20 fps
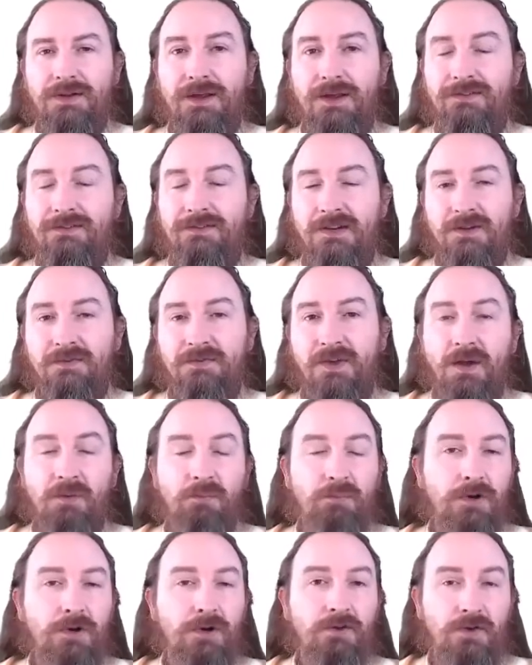AZ GiveCamp
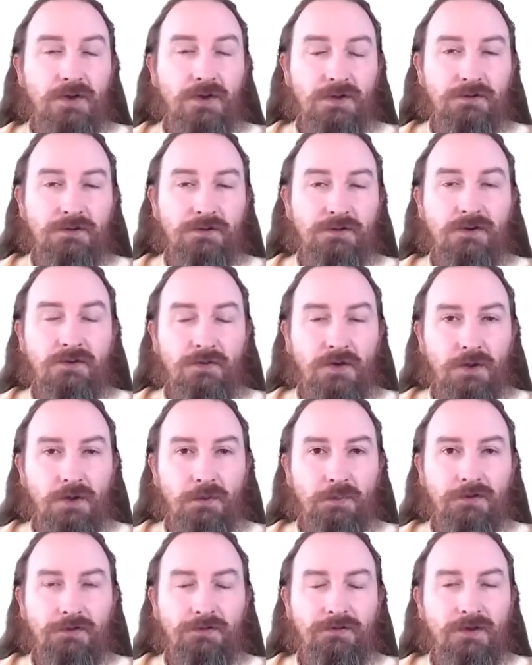brings volunteer
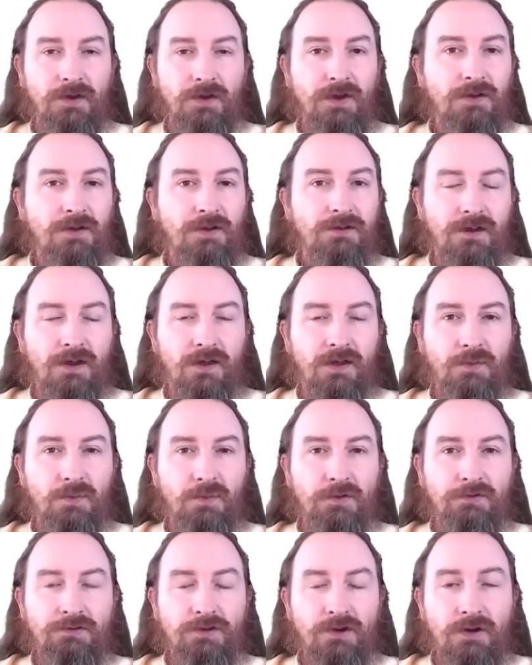developers together
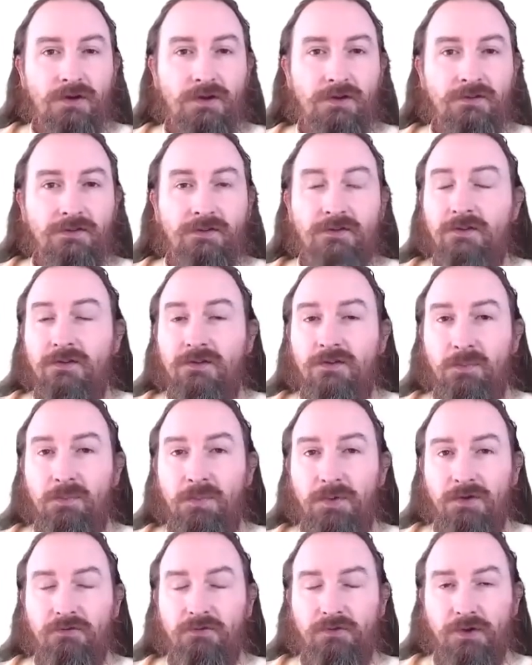with charities to
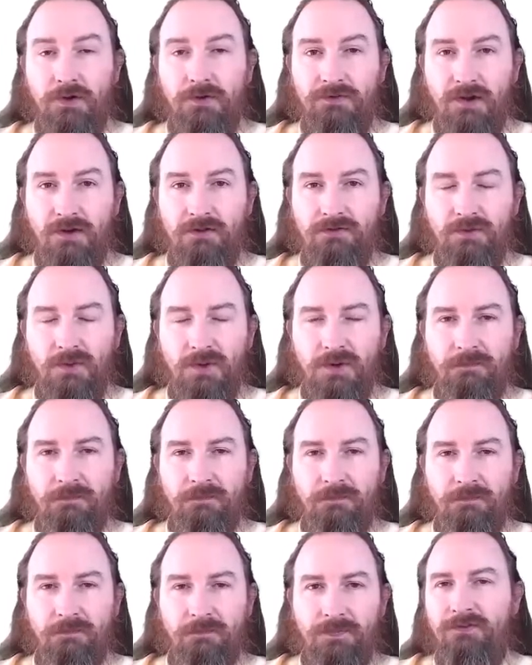build free software.
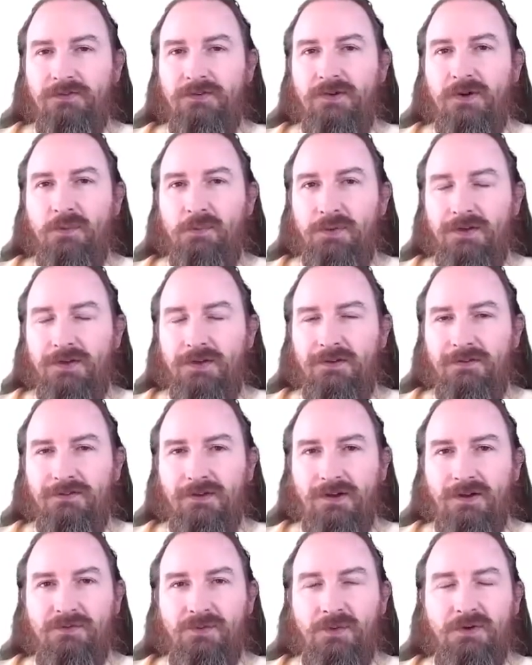We start building
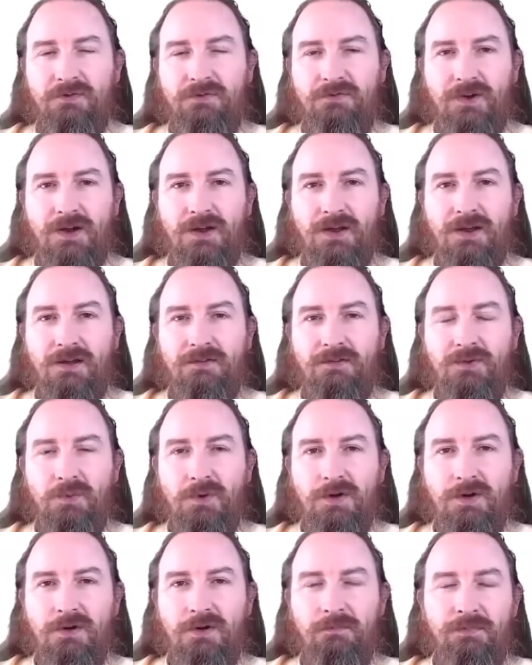software Friday after
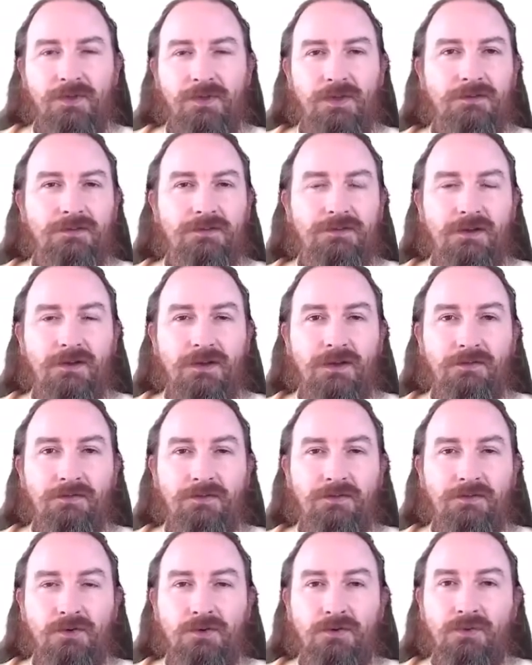work. Sunday
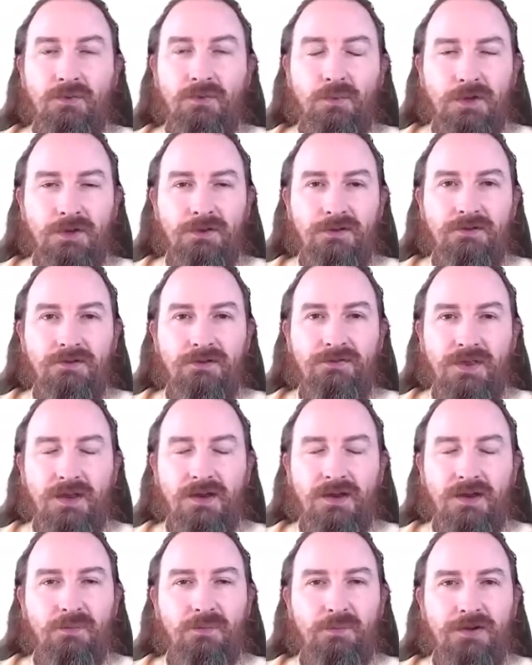afternoon, we deliver
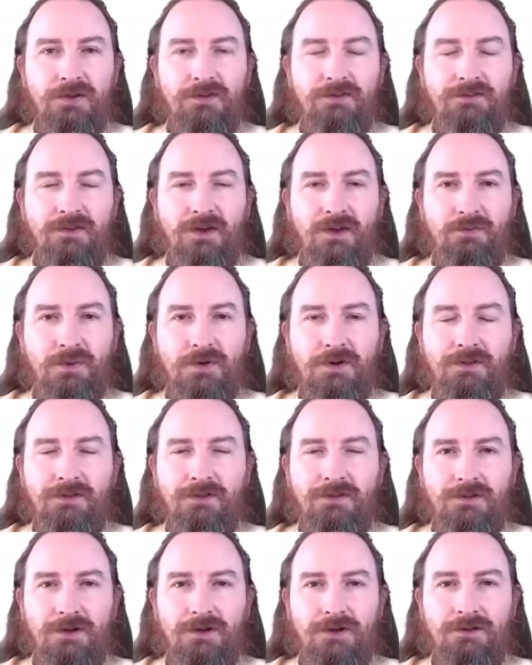that completed software to the
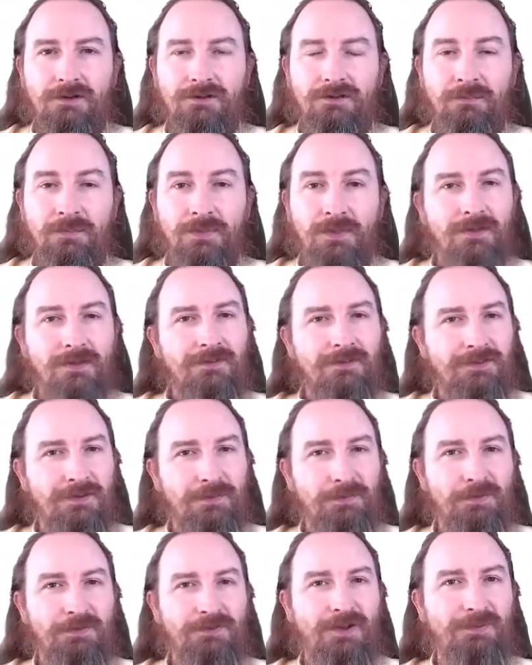charities.
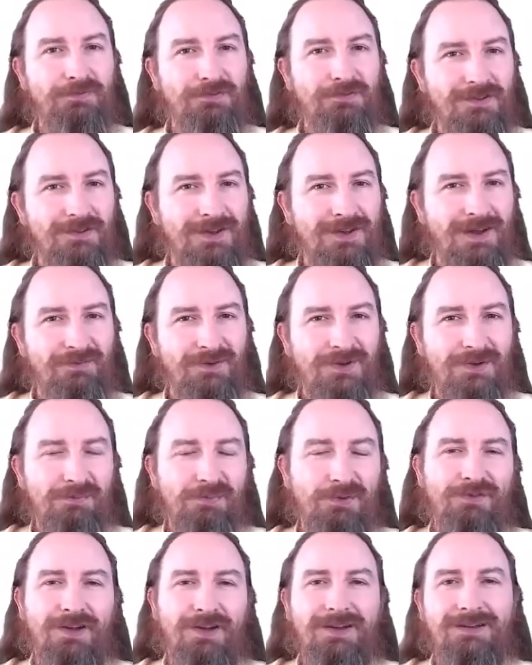Sleep is optional, caffeine
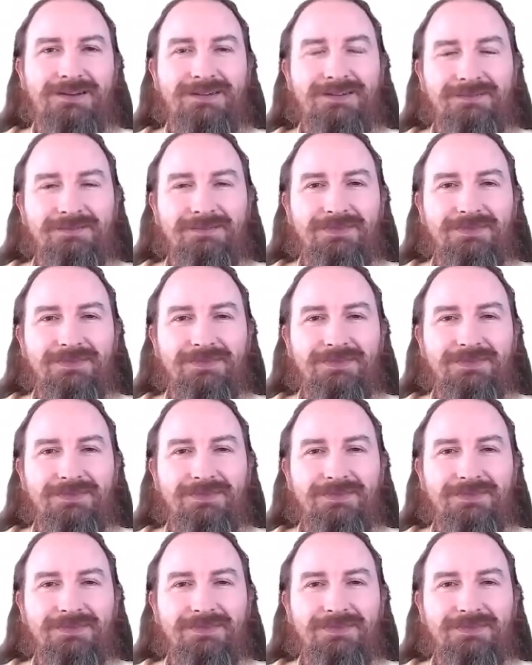provided.